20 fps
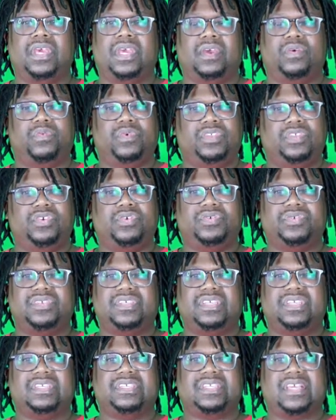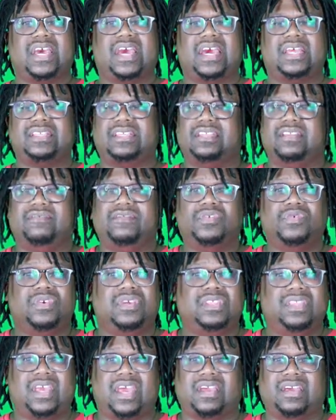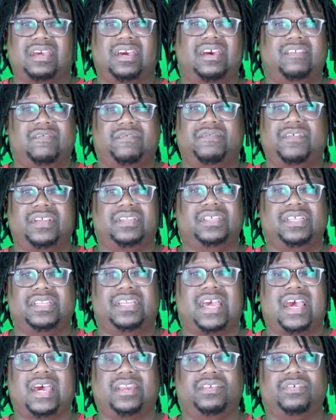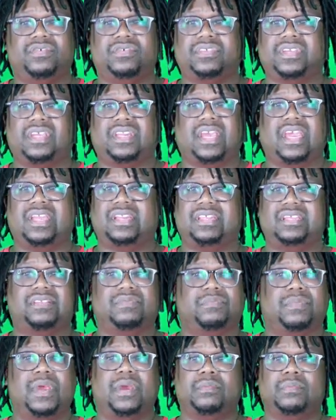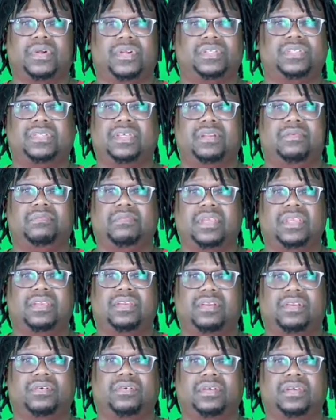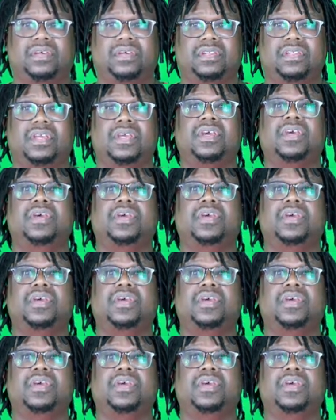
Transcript: And when you see signs, and if you get that gut feeling down, you saying, hey, this person doesn't mean you no good,